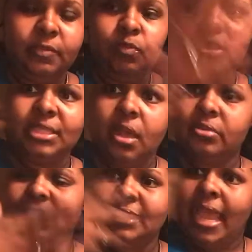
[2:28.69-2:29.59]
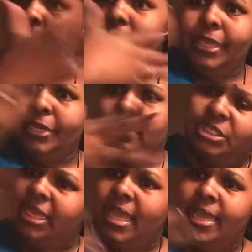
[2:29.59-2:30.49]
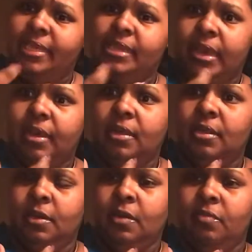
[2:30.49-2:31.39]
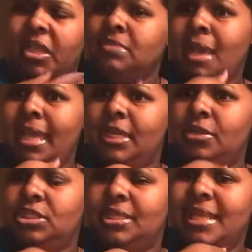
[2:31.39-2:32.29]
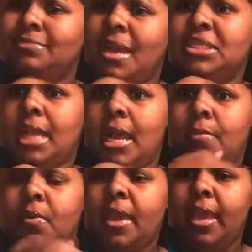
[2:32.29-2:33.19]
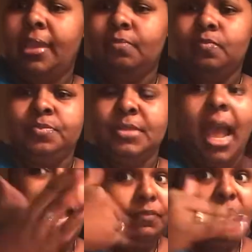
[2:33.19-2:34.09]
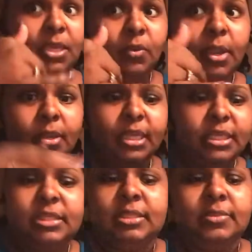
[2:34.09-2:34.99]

What's all this air energy? That's my energy. That's my job, okay? I'm the Aquarius.